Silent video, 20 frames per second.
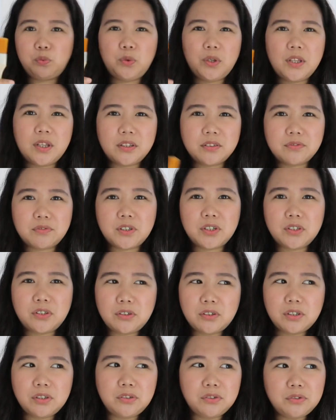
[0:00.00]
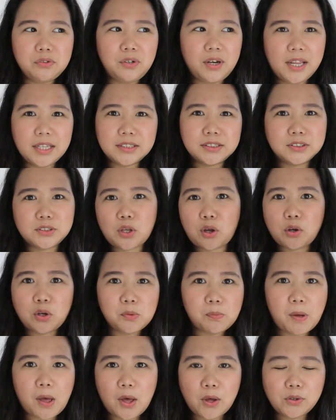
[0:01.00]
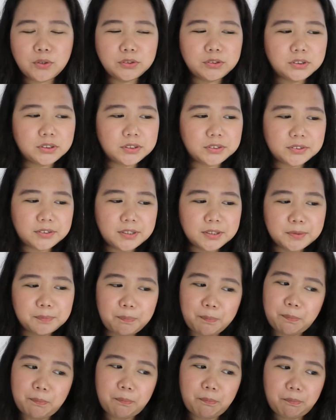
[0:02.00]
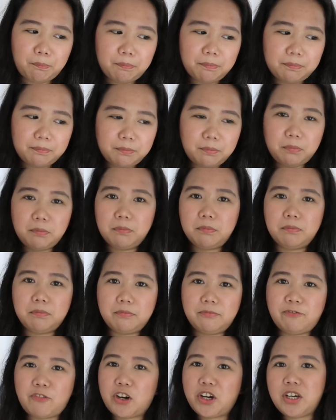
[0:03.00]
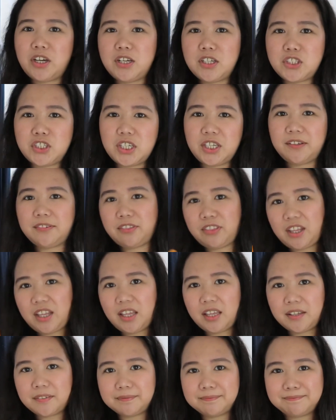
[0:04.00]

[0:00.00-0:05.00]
without further ado, let's talk about the varnishing thing.